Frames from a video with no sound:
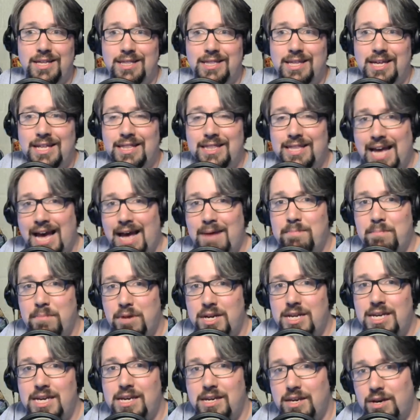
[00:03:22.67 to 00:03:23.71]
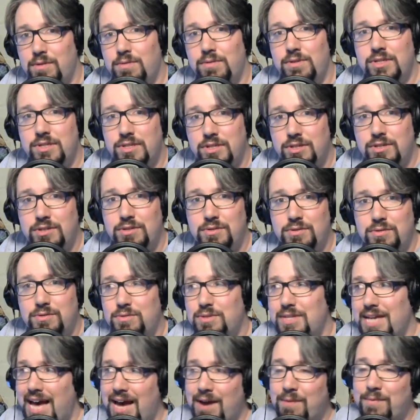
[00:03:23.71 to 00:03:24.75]
Then that money goes
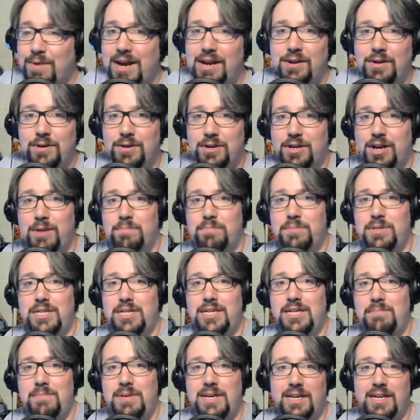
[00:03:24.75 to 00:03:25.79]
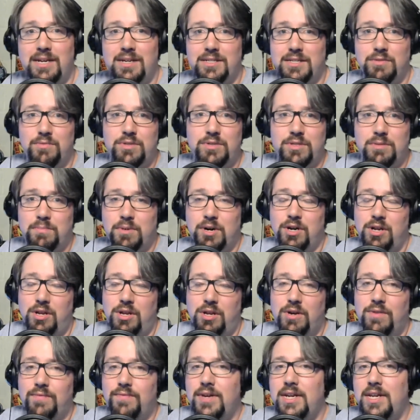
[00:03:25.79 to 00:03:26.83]
to that record company because it was a part
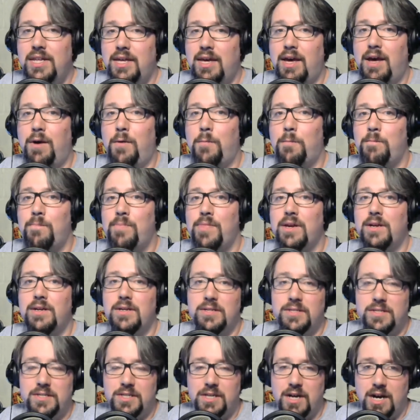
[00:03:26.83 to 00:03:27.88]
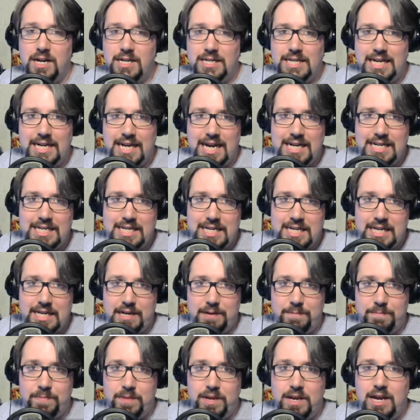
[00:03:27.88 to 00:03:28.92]
of your video. This is Content
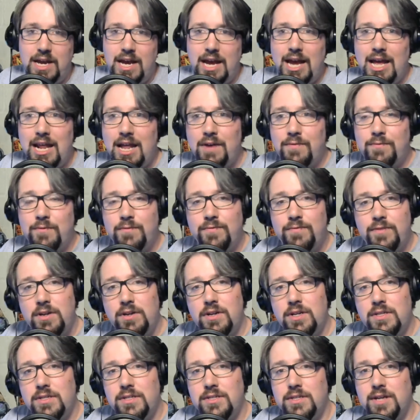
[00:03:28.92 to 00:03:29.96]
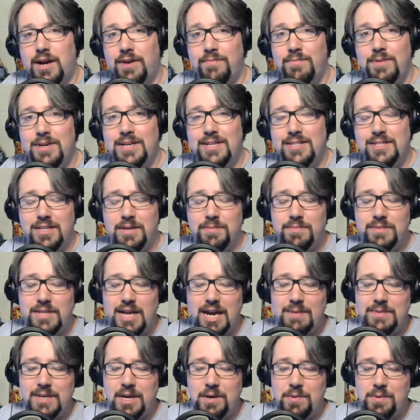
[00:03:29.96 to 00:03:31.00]
ID. And I've refuted stuff because
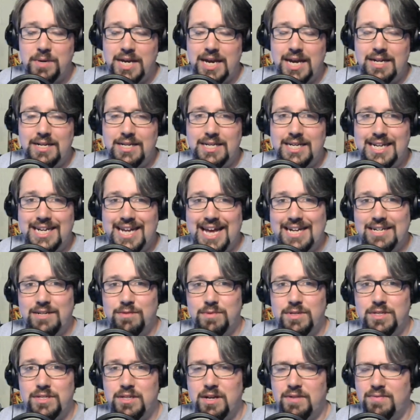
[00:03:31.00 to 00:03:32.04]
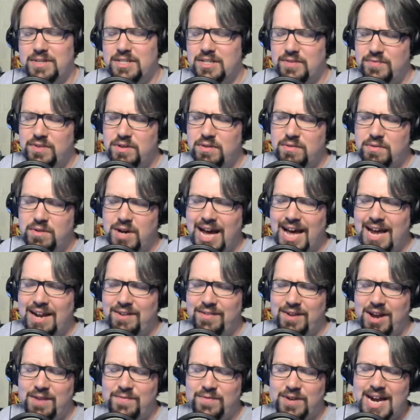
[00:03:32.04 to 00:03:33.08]
sometimes I'll get connected with stuff. Because if you
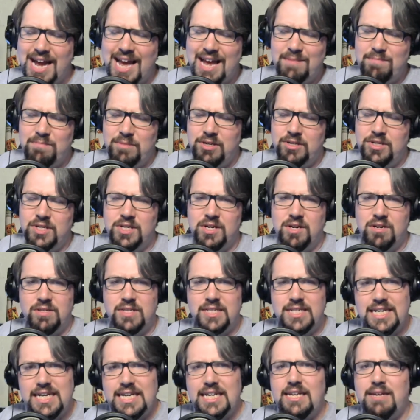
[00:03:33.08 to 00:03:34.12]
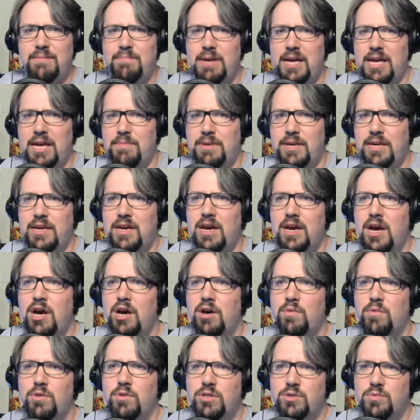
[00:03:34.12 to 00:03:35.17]
had ever had music on CD Baby,
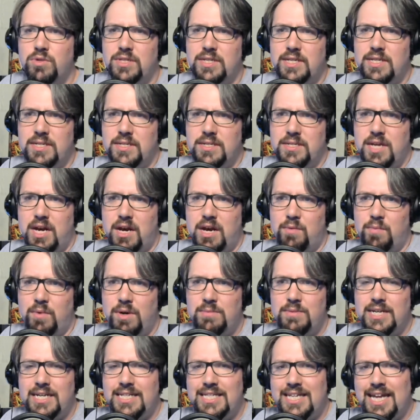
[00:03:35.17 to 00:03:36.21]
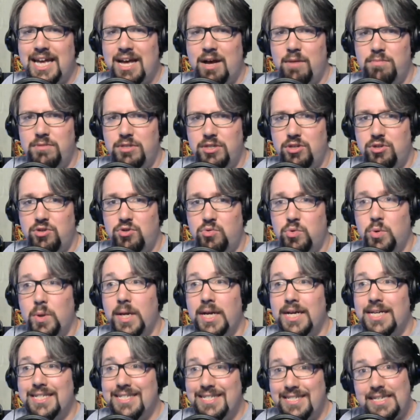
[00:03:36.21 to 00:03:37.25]
which was this website that helped you
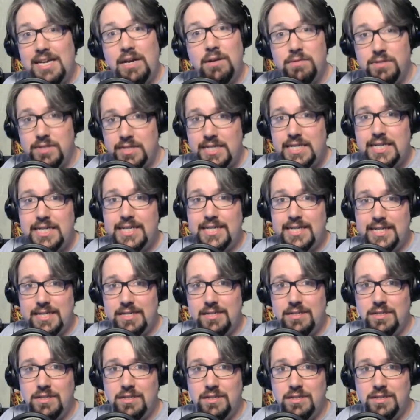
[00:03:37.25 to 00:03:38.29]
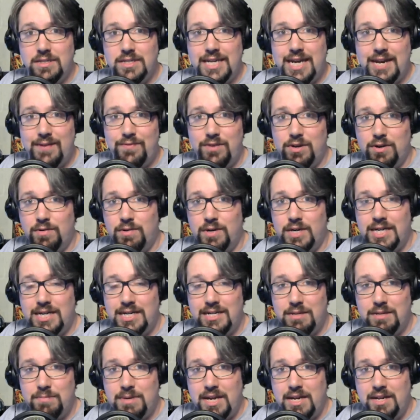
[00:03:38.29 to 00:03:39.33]
sell CDs if you were an
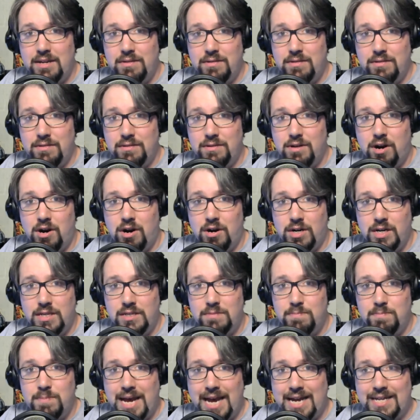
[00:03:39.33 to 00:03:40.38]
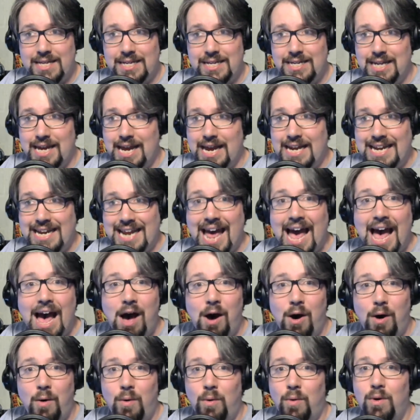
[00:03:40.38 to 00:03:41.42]
independent artists back in the day.
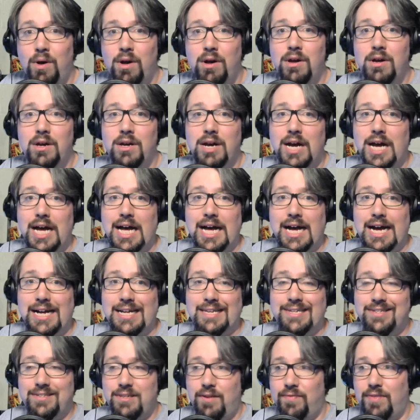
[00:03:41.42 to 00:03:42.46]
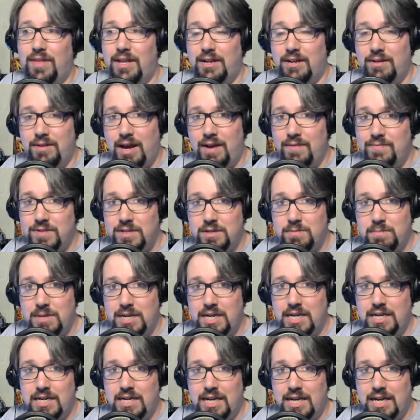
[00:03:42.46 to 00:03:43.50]
Now, stuff that I've
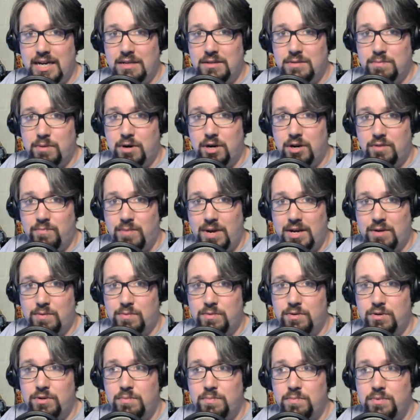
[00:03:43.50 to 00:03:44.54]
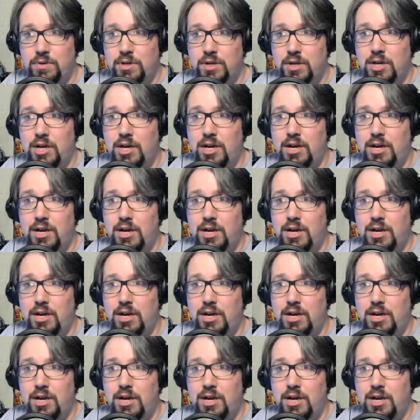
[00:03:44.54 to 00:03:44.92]
submitted as part of my group